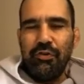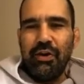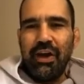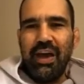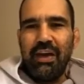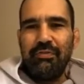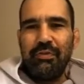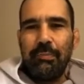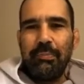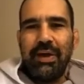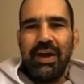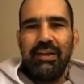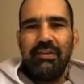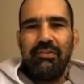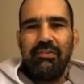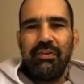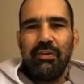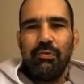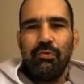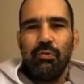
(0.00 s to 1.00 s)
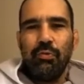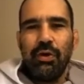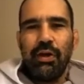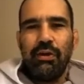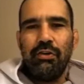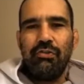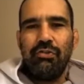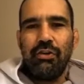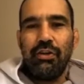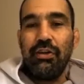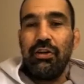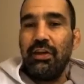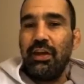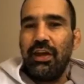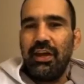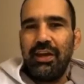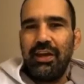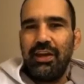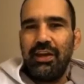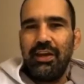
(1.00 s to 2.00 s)
so if you have a bad situation,
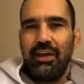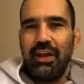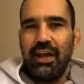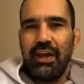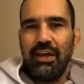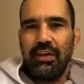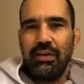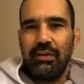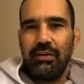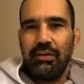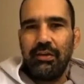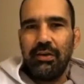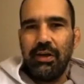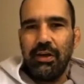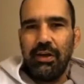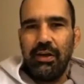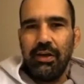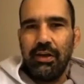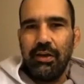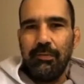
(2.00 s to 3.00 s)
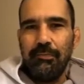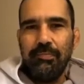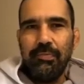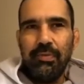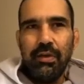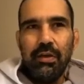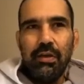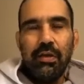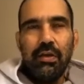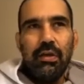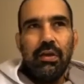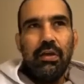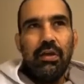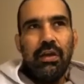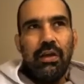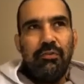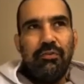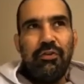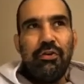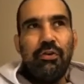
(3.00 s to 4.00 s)
like
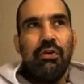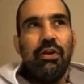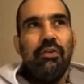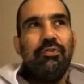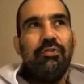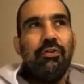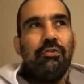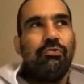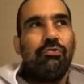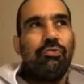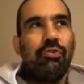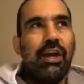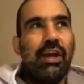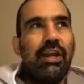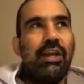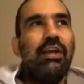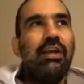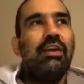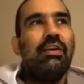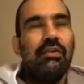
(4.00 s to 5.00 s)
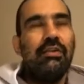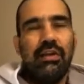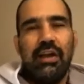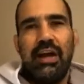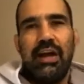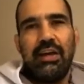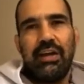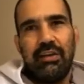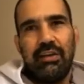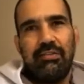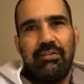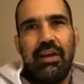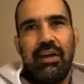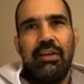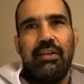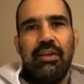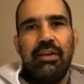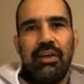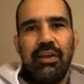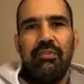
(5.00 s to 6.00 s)
if you're training, like I
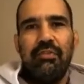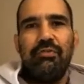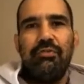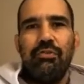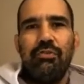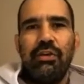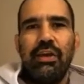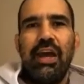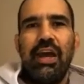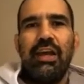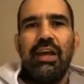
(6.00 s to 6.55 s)
said, they give to